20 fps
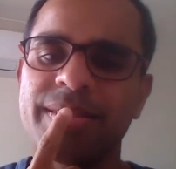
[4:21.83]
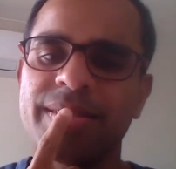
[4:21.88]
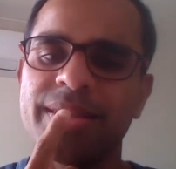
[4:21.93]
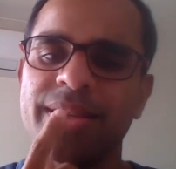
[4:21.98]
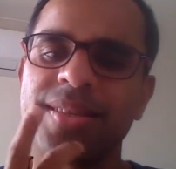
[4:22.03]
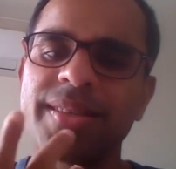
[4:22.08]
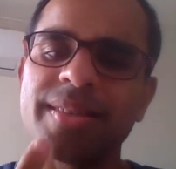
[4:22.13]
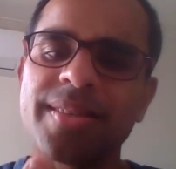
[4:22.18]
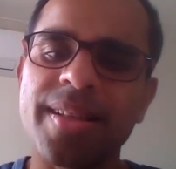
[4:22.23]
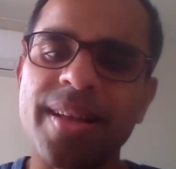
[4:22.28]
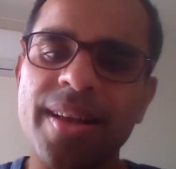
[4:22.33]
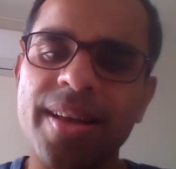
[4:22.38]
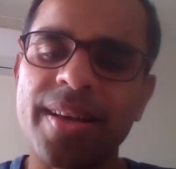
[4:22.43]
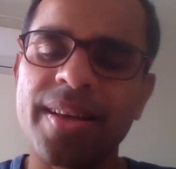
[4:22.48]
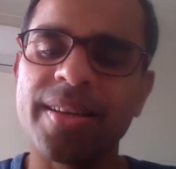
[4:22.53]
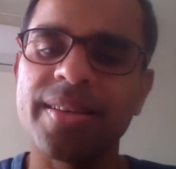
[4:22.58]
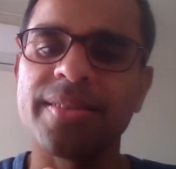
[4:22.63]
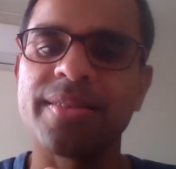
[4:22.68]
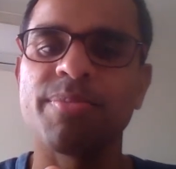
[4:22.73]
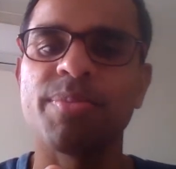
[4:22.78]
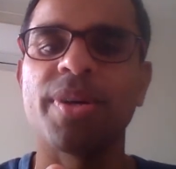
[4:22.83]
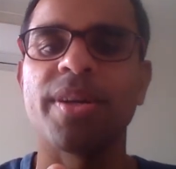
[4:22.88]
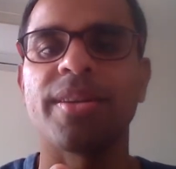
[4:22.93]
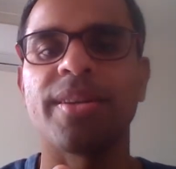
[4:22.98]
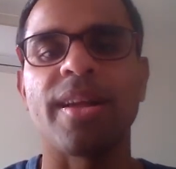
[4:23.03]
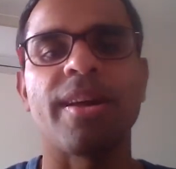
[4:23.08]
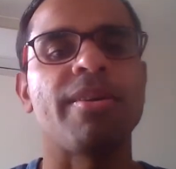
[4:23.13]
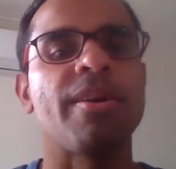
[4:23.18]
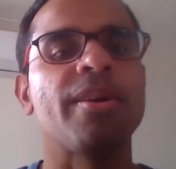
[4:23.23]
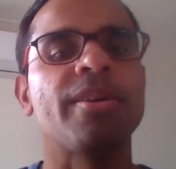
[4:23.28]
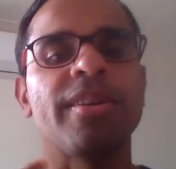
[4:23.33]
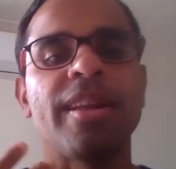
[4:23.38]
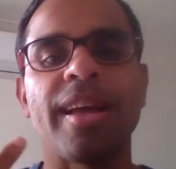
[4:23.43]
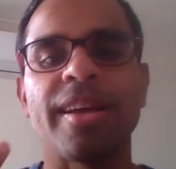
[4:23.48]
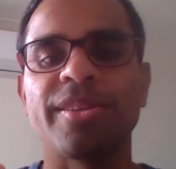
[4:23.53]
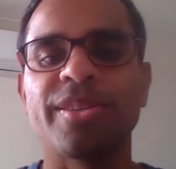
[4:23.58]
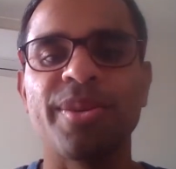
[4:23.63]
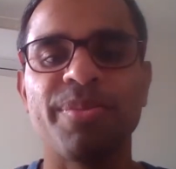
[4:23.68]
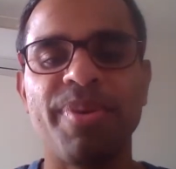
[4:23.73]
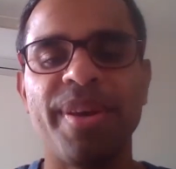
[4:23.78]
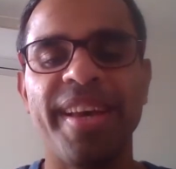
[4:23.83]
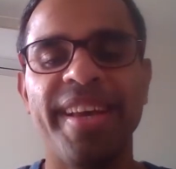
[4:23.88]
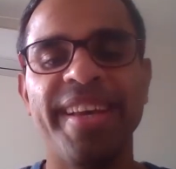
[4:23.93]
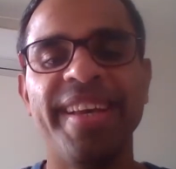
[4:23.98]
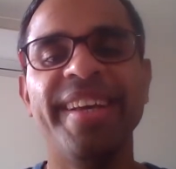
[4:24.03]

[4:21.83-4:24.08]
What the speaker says: this is nice, but now I'd like to be